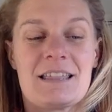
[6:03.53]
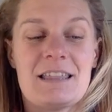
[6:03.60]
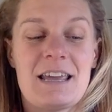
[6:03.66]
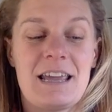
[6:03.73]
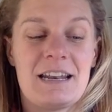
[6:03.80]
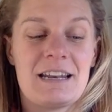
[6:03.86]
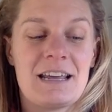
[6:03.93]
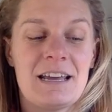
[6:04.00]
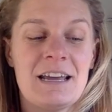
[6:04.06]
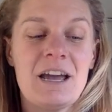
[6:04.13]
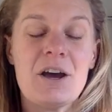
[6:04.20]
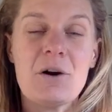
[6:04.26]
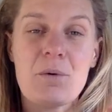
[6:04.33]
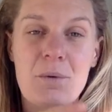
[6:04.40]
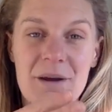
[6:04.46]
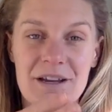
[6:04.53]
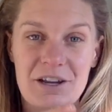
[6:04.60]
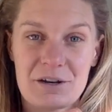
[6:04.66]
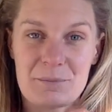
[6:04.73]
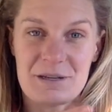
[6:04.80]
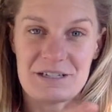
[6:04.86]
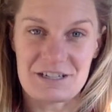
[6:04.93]
then we're
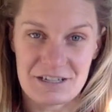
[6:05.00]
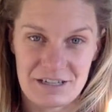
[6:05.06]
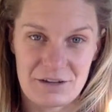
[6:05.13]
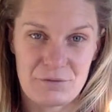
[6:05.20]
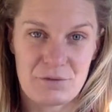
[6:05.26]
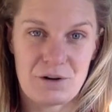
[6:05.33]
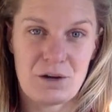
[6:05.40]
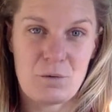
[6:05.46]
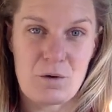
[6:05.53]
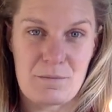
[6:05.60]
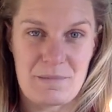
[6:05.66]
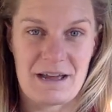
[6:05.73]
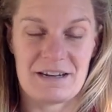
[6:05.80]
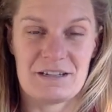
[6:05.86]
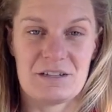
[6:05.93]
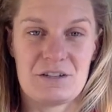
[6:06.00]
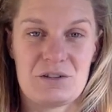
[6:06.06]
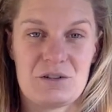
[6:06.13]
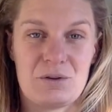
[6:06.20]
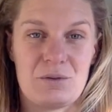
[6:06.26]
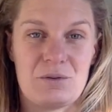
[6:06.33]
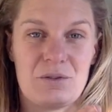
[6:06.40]
going to be delivering what matters
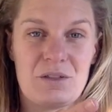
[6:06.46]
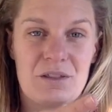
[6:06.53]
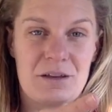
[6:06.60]
to